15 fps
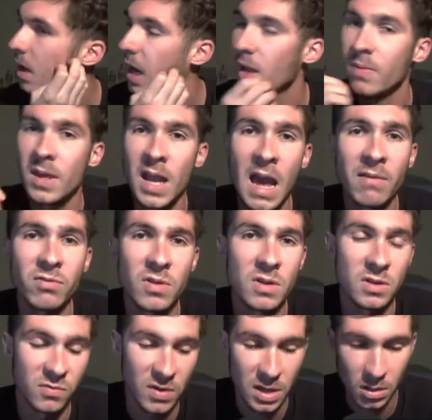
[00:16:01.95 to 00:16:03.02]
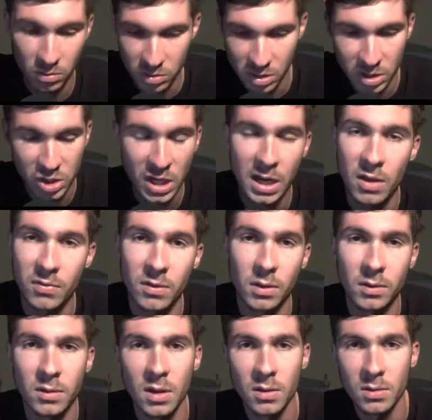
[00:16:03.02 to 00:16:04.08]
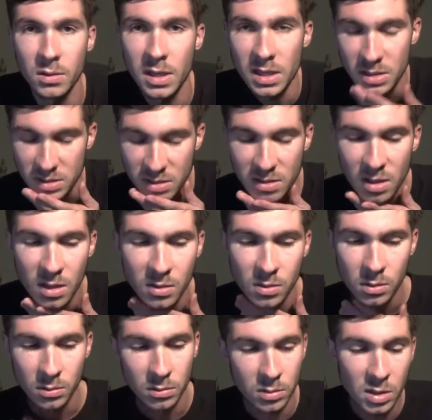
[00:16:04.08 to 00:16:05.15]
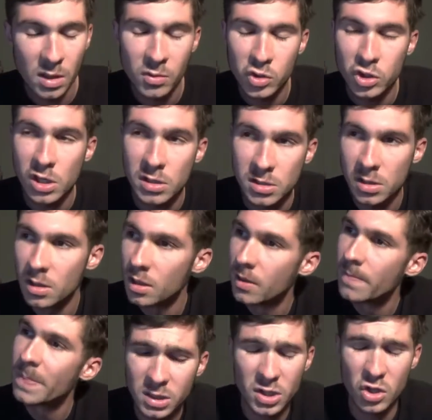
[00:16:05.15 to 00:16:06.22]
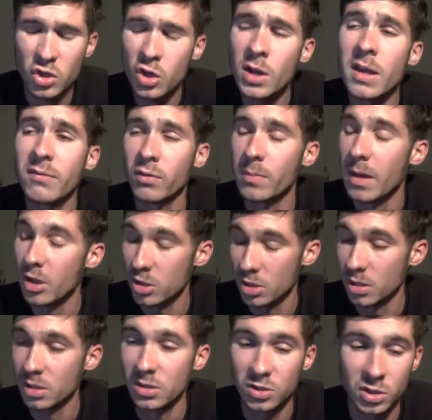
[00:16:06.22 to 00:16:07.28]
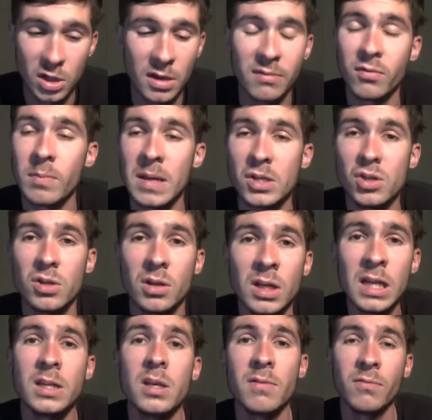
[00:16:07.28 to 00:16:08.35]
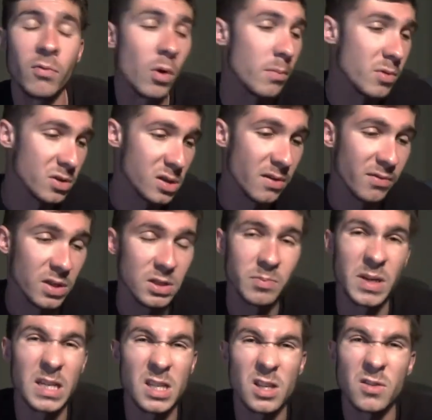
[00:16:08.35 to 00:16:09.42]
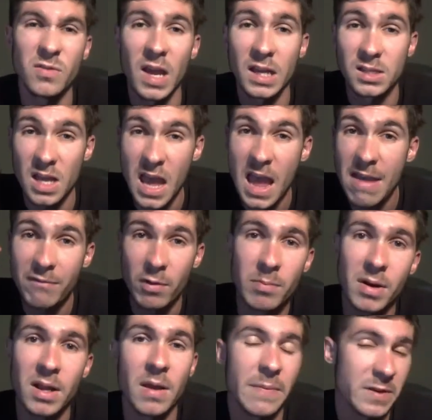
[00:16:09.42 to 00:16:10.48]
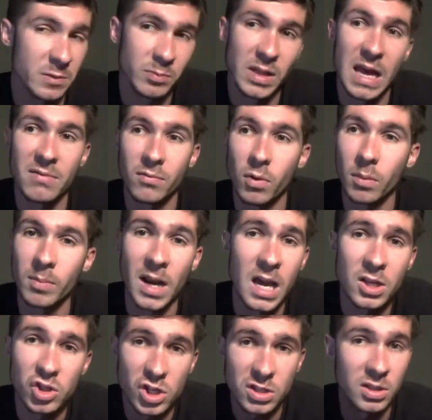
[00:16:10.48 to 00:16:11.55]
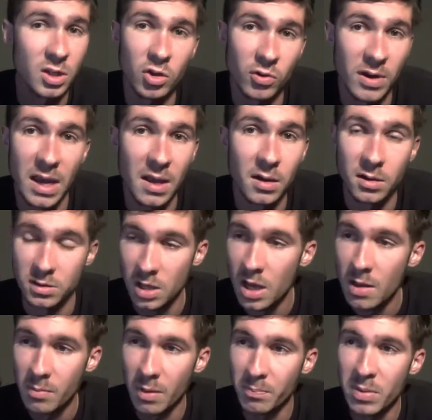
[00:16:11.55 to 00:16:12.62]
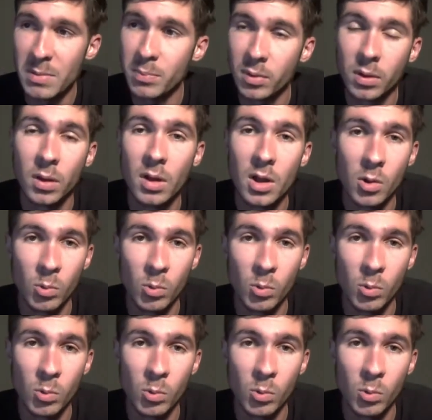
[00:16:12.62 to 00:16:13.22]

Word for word: And then after this video, you can check out the the other links to the other the other shits because it's good information. It's good information. You need to inform yourself on this because this affects everybody on this platform, not just the creators, but people.